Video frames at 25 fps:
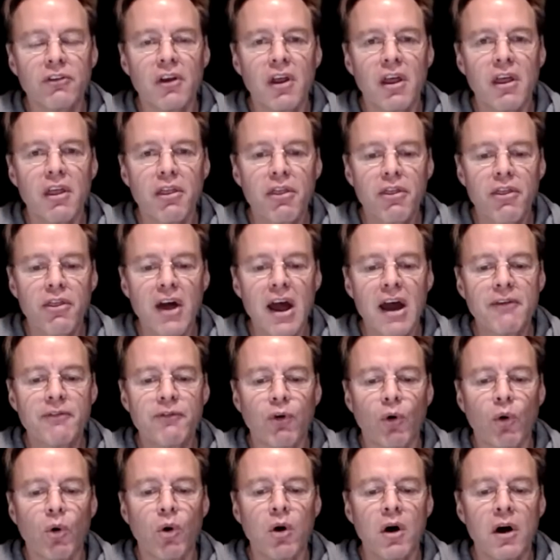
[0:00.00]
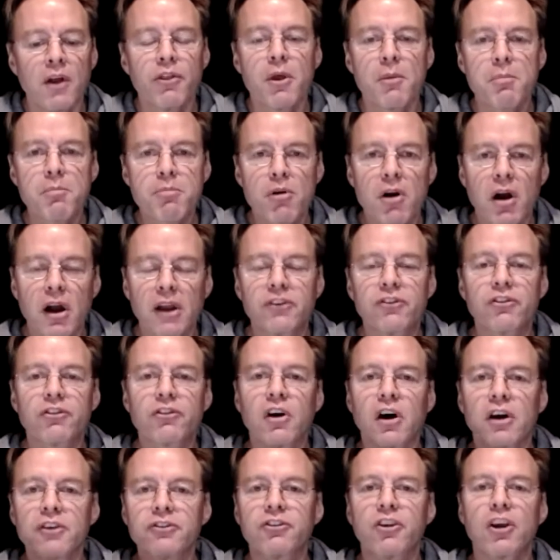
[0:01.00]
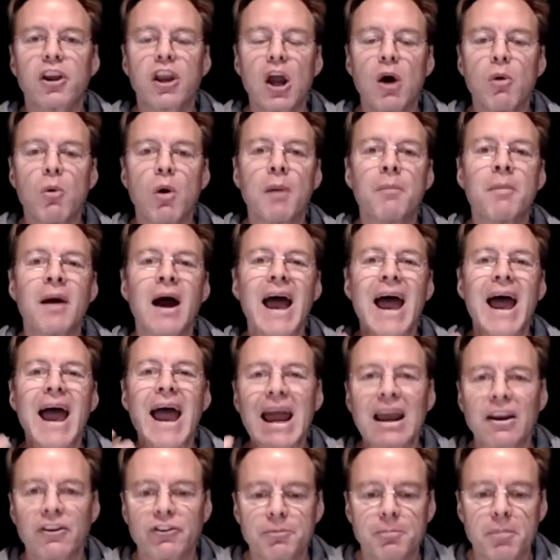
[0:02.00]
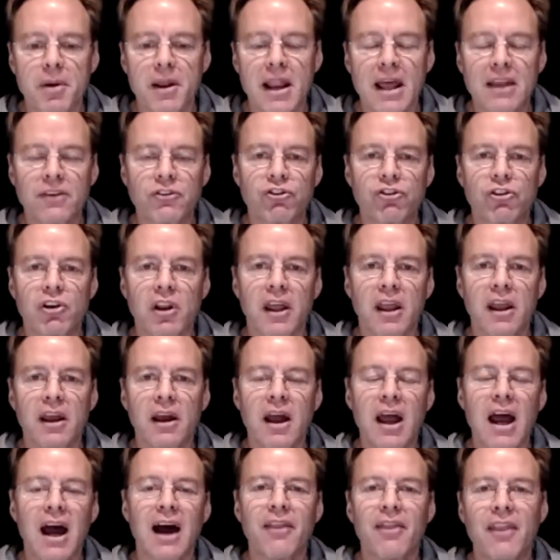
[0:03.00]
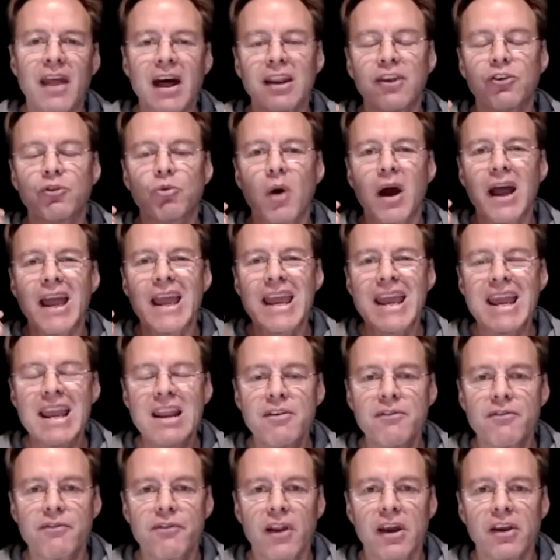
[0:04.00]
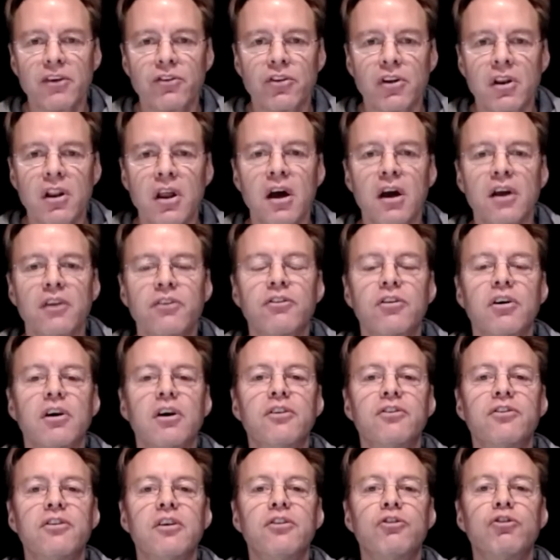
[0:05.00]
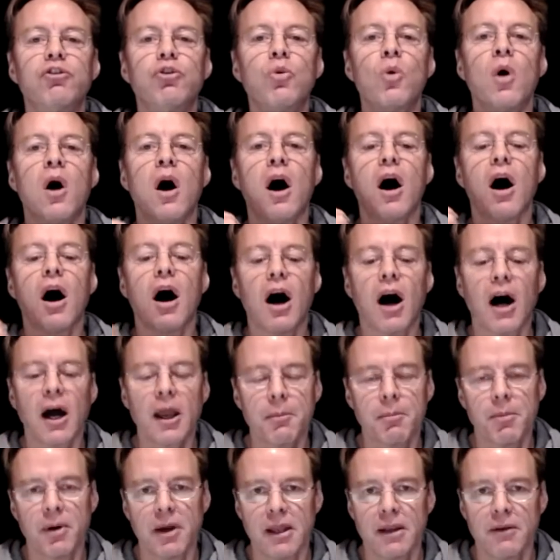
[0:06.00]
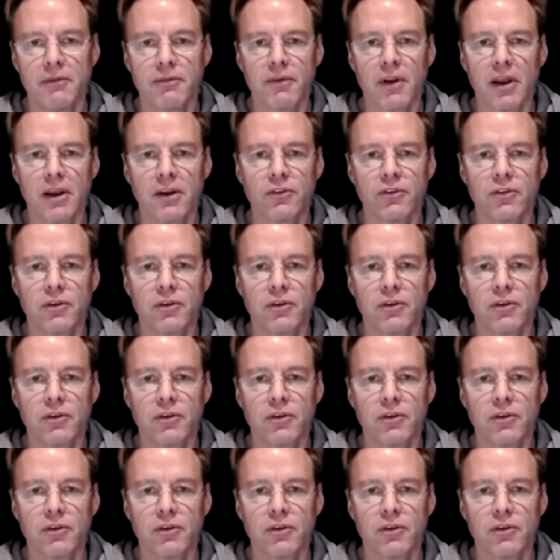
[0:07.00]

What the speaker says: Therefore, the price starts to go up exponentially, and that is where inflation turns into hyperinflation.